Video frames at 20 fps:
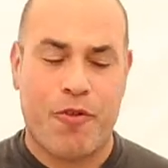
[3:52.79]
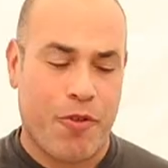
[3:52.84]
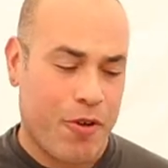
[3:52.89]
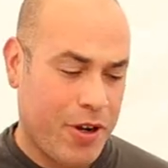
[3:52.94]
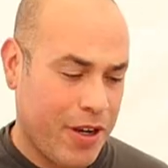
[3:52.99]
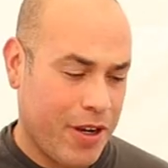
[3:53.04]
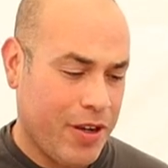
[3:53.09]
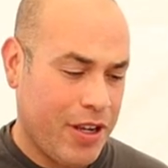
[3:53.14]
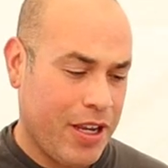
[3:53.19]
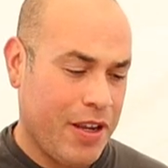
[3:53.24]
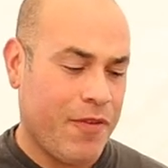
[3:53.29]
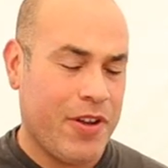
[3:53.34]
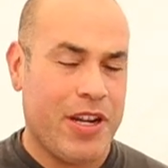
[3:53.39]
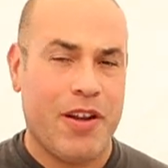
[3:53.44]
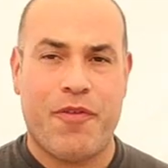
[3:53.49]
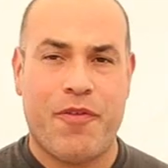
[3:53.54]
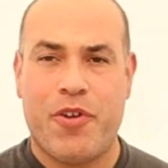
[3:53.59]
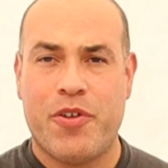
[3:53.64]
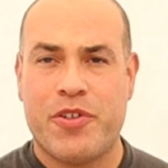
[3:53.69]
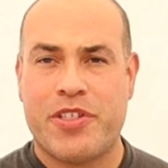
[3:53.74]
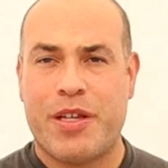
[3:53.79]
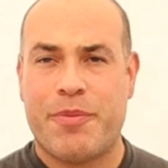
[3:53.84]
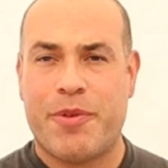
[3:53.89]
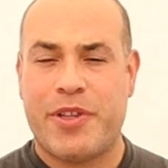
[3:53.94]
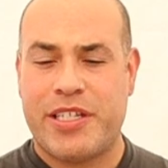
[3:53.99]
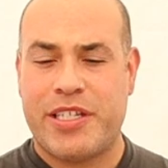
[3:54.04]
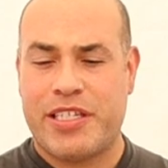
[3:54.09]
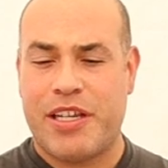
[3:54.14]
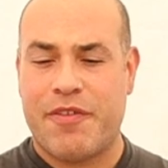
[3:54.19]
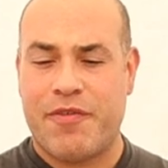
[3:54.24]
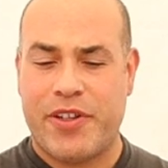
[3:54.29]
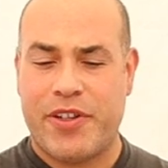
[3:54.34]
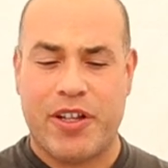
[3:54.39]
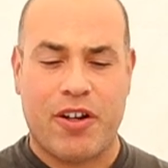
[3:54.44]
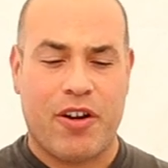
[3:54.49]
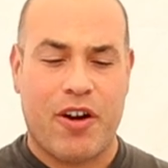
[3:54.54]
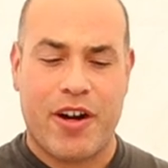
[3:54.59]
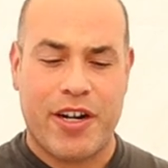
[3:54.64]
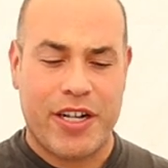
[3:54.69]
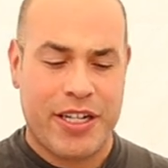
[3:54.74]
Or even if you use some of the stuff in
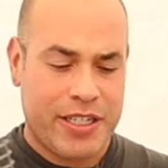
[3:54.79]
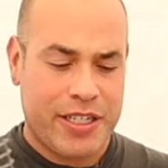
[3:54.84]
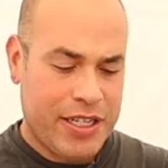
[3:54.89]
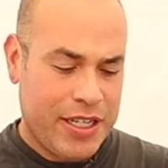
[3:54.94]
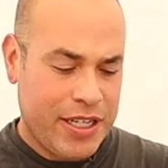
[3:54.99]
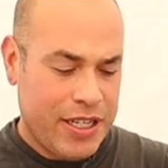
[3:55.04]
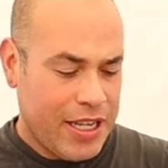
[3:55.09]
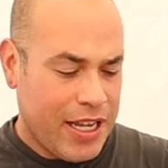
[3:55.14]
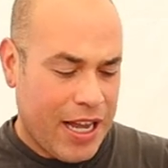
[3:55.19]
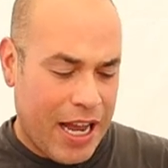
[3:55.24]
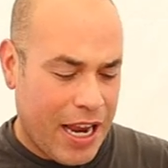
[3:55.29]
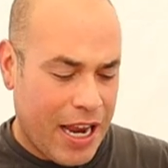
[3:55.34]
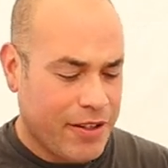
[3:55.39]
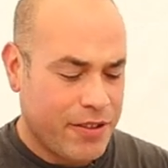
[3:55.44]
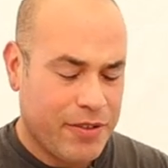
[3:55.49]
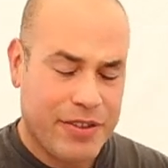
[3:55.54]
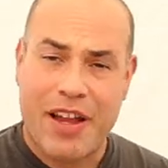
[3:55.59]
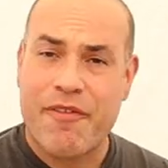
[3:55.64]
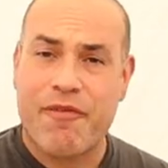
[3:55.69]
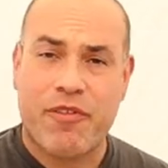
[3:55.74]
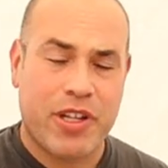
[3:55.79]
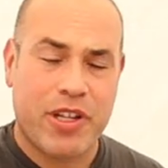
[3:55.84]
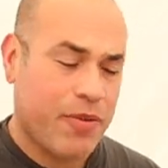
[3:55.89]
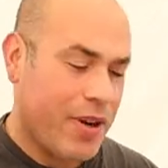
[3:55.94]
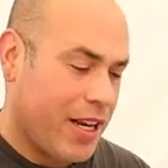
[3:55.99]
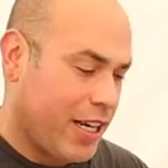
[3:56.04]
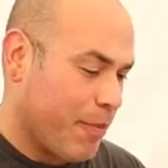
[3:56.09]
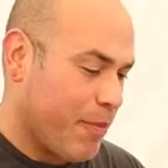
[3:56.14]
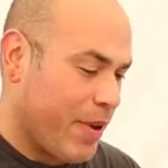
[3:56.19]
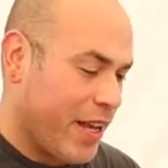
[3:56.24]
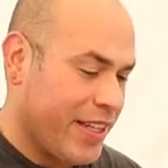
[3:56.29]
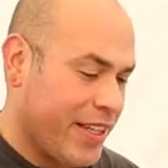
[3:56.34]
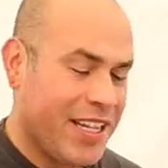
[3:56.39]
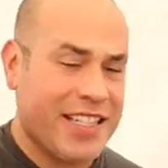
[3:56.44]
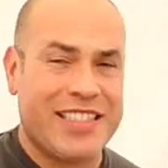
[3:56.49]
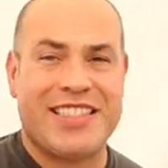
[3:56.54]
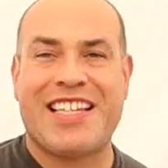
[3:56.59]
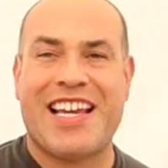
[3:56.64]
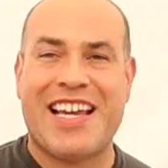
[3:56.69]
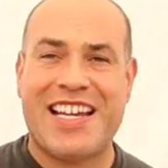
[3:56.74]
the garden, I definitely recommend
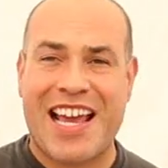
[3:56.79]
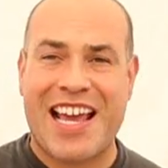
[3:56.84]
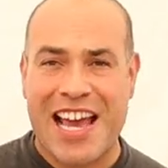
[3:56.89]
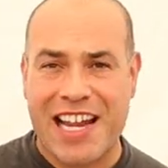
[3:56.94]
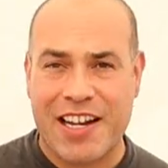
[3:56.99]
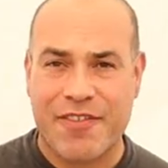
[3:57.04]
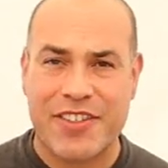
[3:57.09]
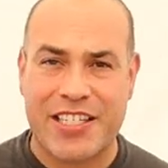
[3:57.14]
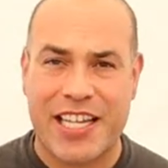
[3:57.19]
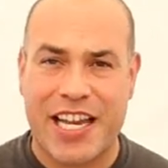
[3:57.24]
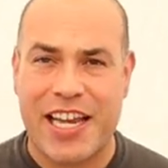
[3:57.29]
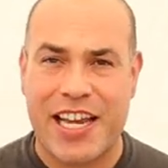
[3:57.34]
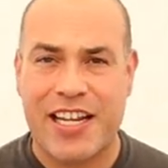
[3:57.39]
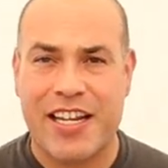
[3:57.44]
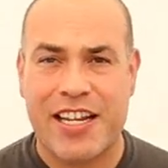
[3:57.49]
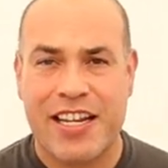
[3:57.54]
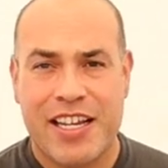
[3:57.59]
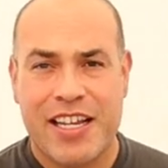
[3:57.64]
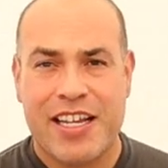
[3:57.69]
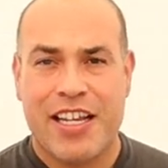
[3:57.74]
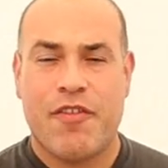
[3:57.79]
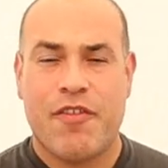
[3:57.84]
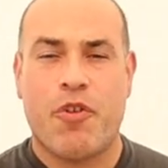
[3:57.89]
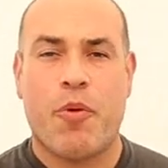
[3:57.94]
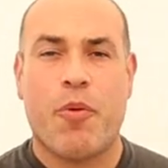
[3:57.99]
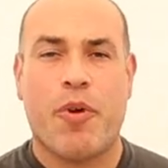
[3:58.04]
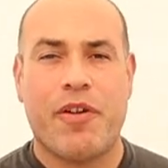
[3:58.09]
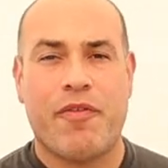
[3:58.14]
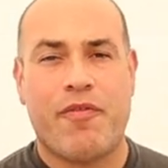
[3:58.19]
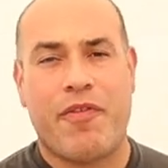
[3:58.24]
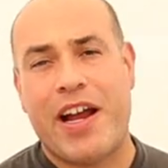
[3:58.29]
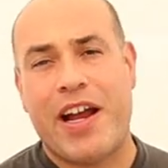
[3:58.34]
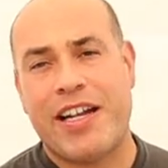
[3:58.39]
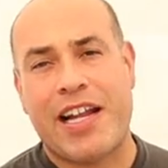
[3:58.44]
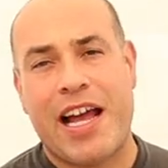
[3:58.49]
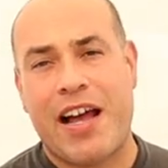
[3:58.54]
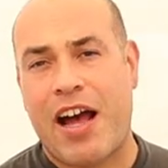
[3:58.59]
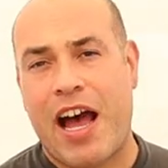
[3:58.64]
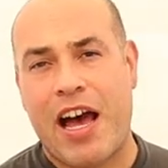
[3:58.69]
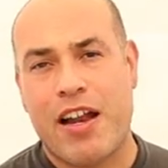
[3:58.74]
it. 10 out of 10. If you want to
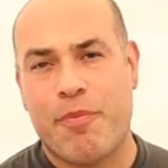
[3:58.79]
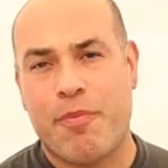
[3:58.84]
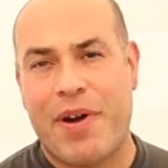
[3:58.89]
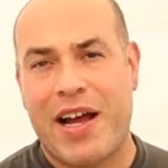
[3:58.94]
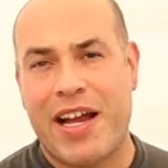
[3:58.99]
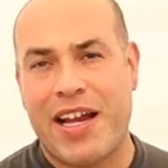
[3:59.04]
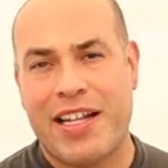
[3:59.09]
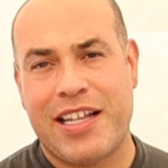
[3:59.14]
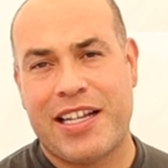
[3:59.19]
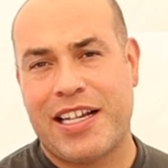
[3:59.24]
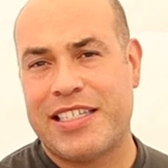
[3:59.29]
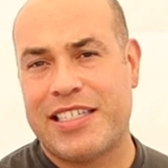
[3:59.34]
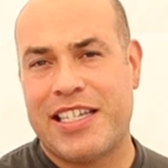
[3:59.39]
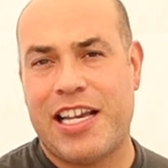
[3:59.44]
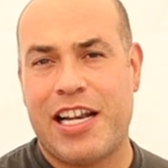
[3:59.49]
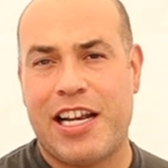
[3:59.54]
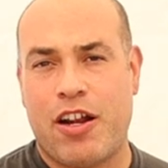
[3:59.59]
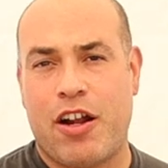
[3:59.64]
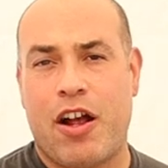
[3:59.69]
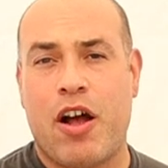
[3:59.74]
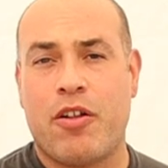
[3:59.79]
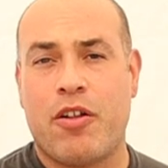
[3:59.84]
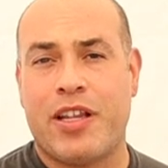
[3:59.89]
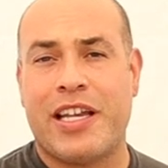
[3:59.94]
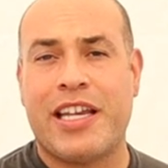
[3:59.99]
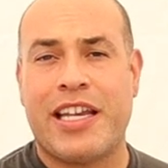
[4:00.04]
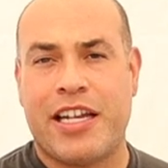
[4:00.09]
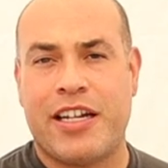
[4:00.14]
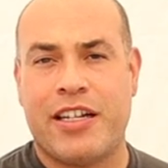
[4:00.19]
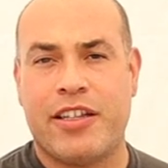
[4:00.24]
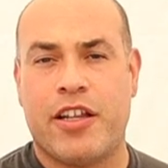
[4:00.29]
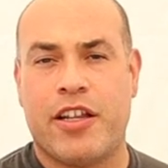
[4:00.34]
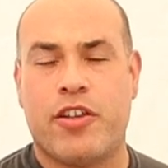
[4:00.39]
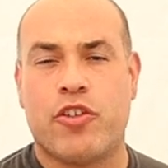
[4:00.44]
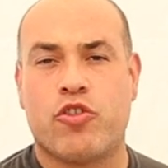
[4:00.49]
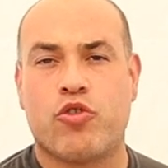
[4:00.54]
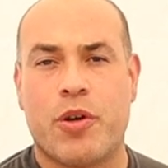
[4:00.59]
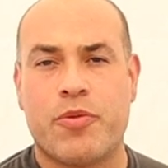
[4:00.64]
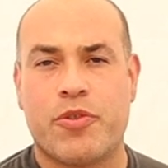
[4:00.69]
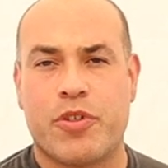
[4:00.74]
find out how to buy it, like I said, I'll link it in the
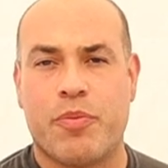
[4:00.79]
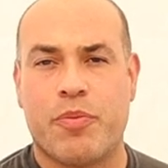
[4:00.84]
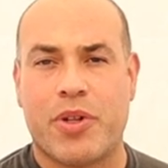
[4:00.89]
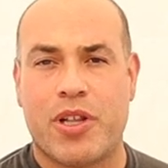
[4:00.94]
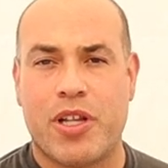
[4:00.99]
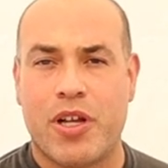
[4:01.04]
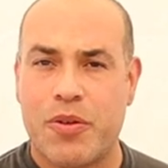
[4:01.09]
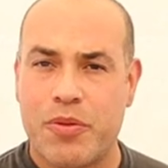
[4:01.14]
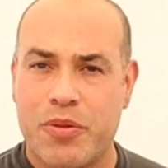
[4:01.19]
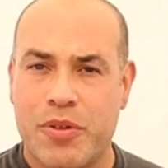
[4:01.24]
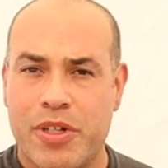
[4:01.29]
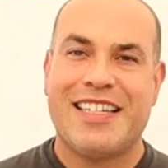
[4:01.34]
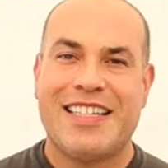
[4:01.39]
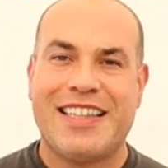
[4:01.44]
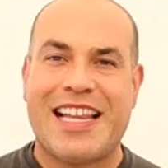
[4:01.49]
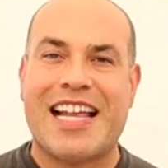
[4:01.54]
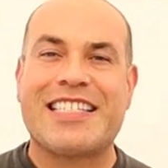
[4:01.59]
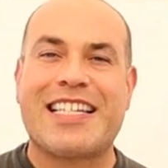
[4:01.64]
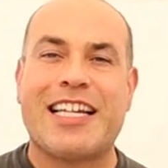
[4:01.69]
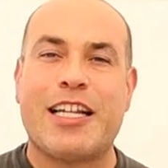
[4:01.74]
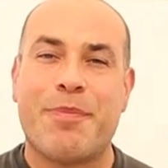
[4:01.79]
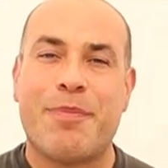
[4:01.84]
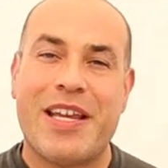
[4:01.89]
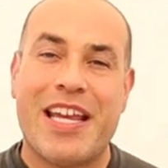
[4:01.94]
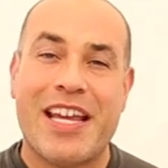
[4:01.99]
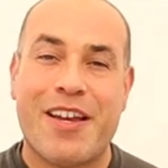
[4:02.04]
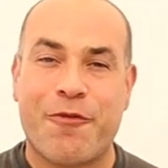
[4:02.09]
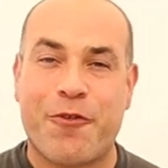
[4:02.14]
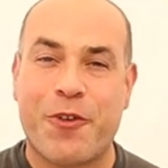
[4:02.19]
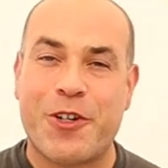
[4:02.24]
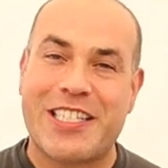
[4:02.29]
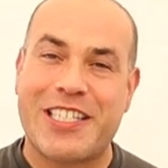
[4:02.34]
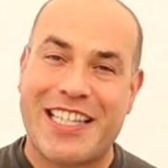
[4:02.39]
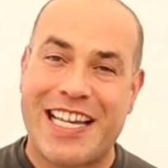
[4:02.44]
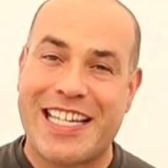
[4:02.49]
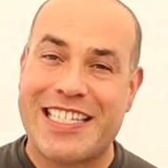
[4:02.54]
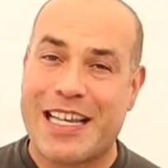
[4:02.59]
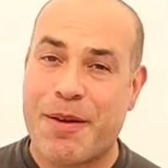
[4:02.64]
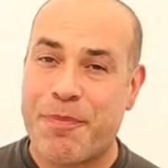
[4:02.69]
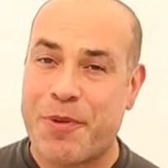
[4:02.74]
description below. That's going to be it for
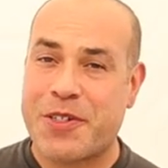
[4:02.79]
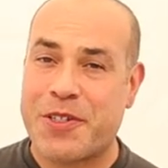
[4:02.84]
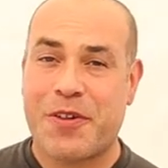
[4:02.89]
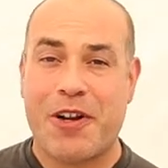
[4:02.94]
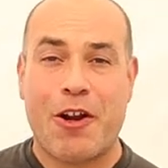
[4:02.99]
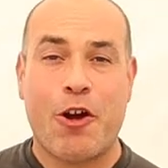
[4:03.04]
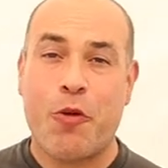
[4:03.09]
today's episode.